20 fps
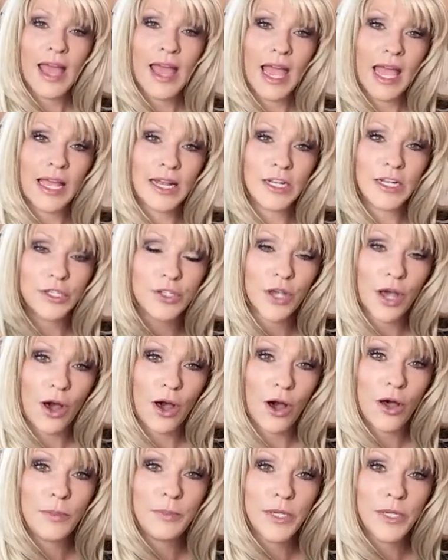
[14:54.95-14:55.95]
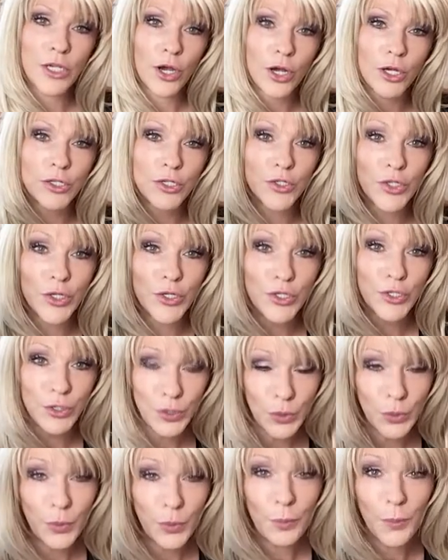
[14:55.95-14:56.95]
And it's all because
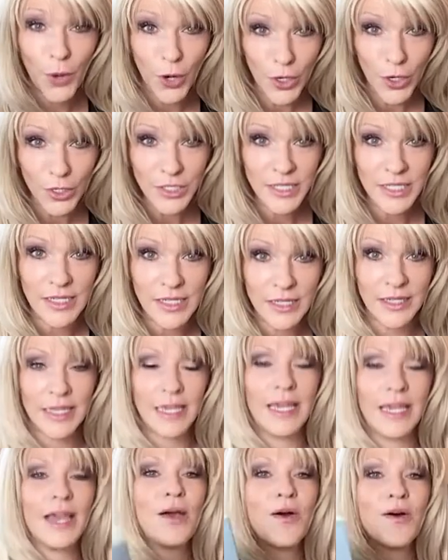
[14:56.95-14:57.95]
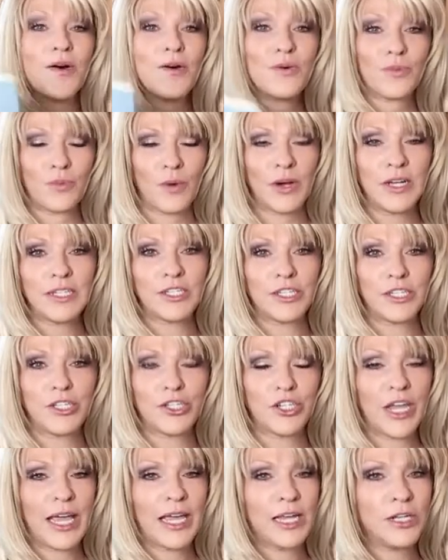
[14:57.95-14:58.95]
you personally want to
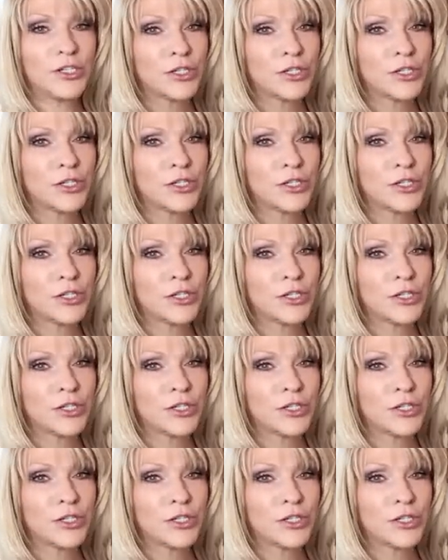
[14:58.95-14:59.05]
change.